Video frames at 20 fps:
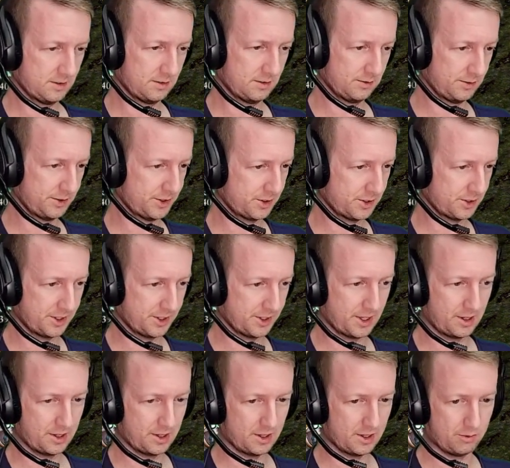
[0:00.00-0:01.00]
We're not going to
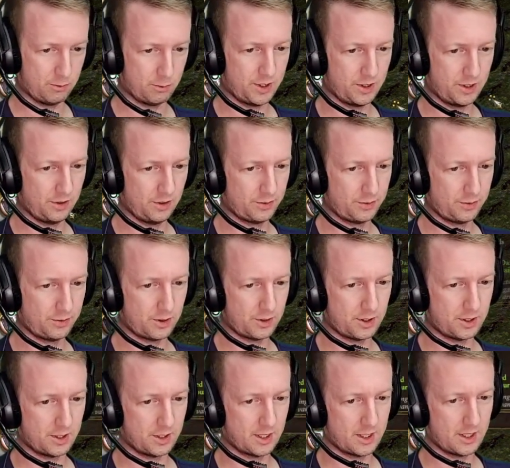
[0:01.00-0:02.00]
get enough wins for
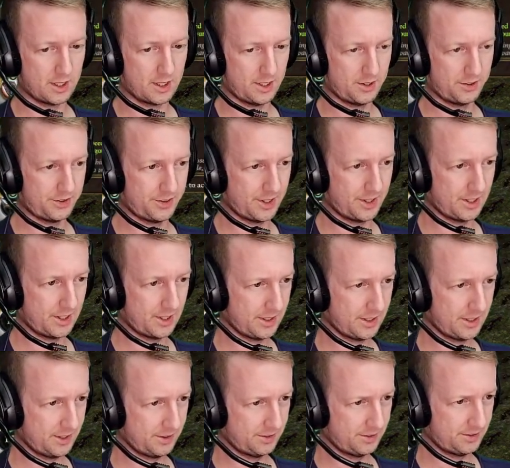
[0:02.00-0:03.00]
a cast out of
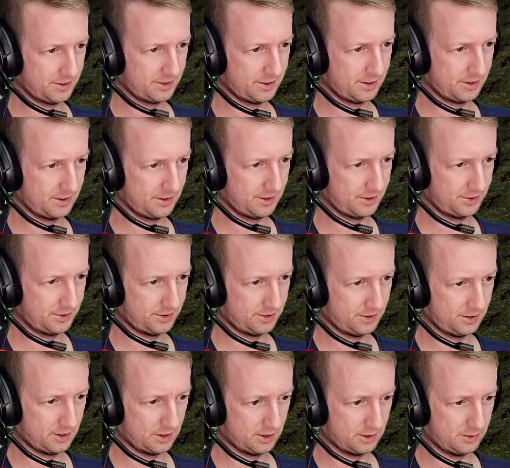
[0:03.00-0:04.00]
that, so let's
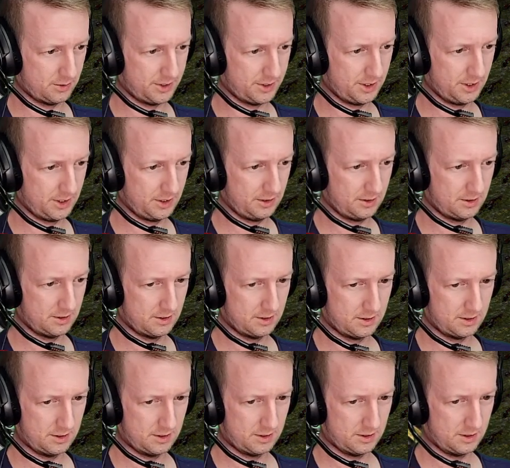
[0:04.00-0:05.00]
just go on in.
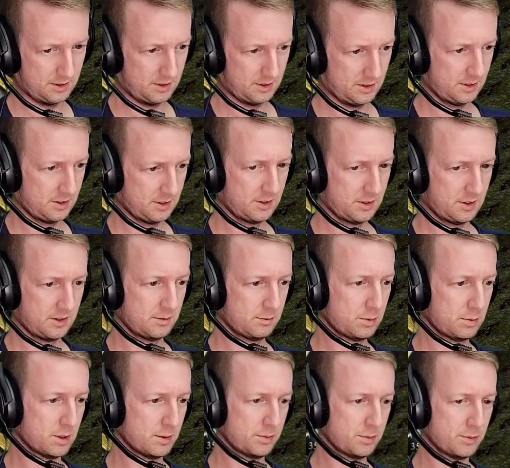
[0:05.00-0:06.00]

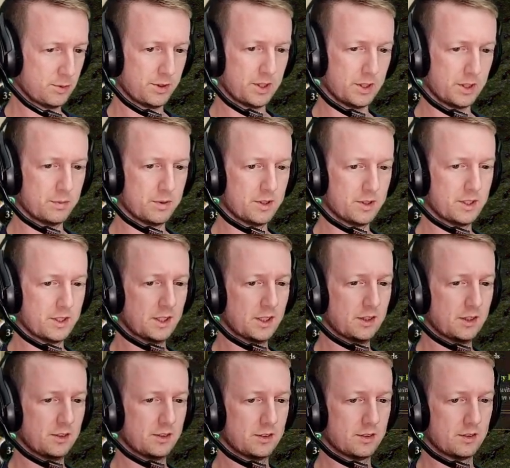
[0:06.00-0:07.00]
Pop all the
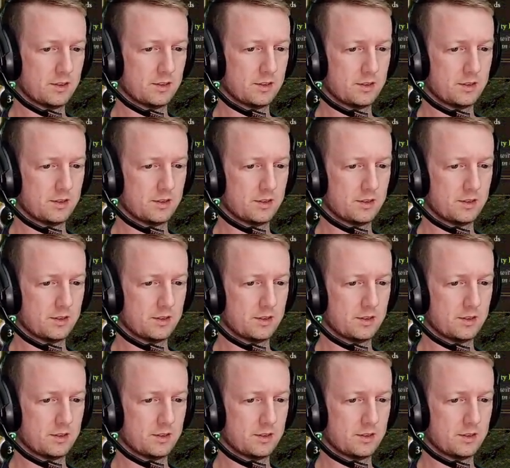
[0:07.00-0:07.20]
abilities.